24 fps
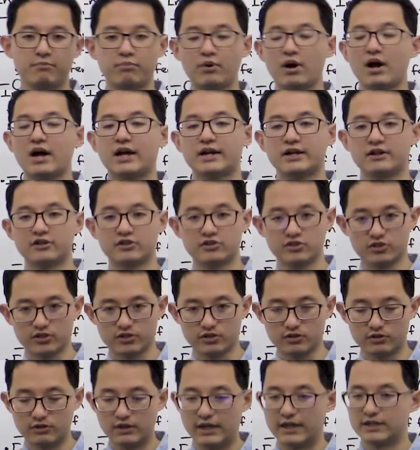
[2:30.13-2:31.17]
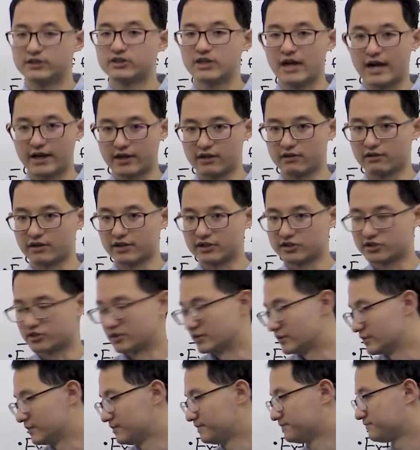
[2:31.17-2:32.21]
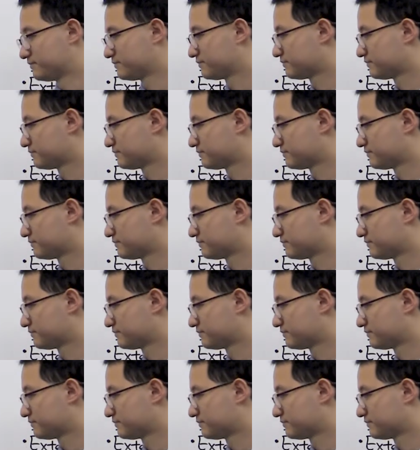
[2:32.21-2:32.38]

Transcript: prior to ejaculation.